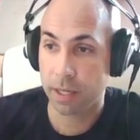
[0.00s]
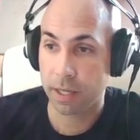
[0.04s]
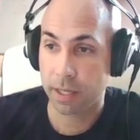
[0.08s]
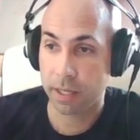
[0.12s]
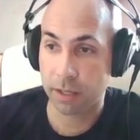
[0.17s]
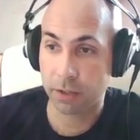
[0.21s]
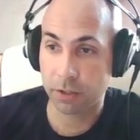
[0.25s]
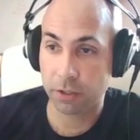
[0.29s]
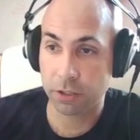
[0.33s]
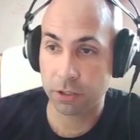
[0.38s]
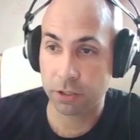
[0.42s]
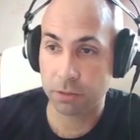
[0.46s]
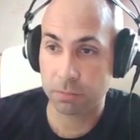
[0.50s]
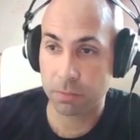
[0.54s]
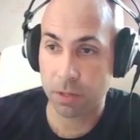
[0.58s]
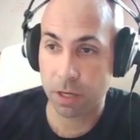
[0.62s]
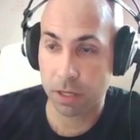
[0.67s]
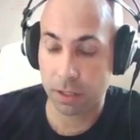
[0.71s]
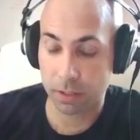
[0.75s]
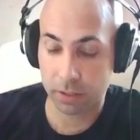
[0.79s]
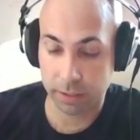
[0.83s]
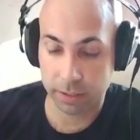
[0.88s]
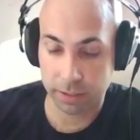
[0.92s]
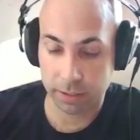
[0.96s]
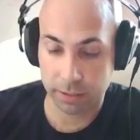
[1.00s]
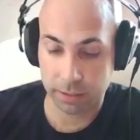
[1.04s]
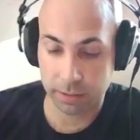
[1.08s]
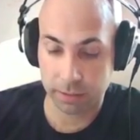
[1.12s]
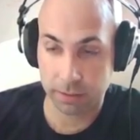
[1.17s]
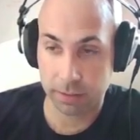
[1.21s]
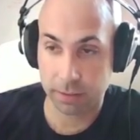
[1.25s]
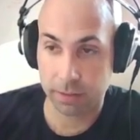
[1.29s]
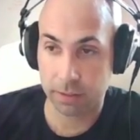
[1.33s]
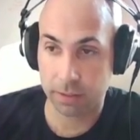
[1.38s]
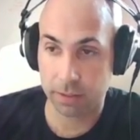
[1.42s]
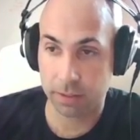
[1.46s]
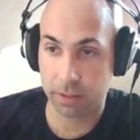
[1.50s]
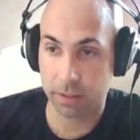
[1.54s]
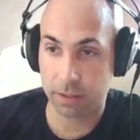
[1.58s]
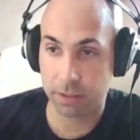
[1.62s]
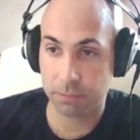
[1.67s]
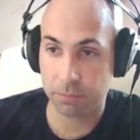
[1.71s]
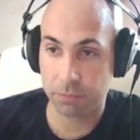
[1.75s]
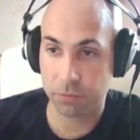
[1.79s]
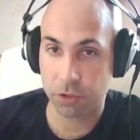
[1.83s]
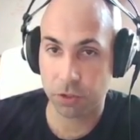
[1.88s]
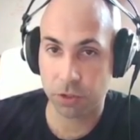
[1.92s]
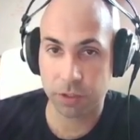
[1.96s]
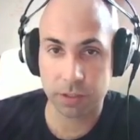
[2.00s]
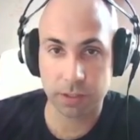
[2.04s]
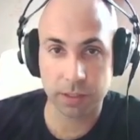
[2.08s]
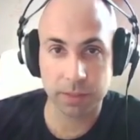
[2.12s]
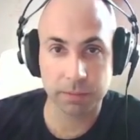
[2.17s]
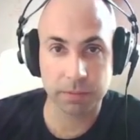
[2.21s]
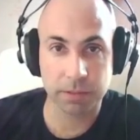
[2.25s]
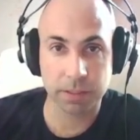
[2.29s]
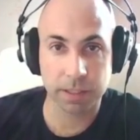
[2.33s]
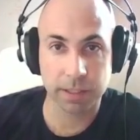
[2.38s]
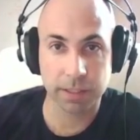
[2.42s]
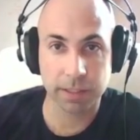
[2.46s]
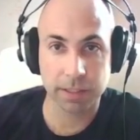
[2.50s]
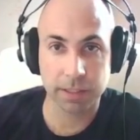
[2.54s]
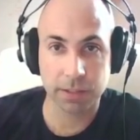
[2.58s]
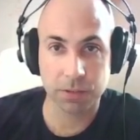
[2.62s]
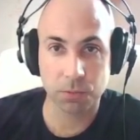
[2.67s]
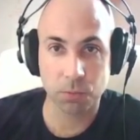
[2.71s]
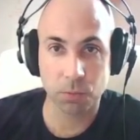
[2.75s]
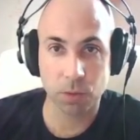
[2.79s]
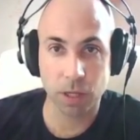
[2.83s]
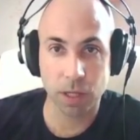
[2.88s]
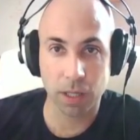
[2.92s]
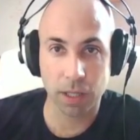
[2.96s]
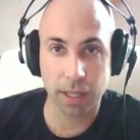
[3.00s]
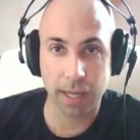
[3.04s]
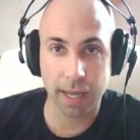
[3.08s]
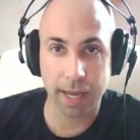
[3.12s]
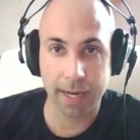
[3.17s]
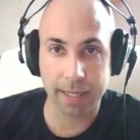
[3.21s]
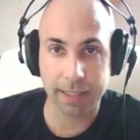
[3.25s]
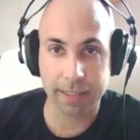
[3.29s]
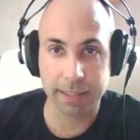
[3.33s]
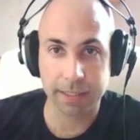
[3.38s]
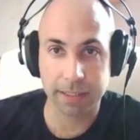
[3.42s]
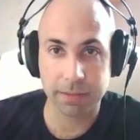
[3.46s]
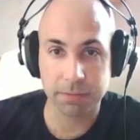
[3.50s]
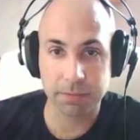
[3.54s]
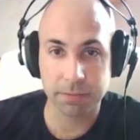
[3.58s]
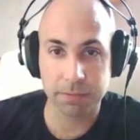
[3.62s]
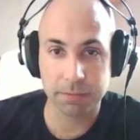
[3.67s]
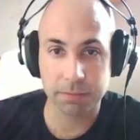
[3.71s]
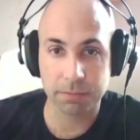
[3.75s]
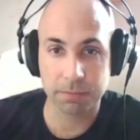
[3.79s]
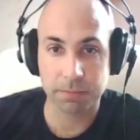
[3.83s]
I'm going to model it so and say this is while active,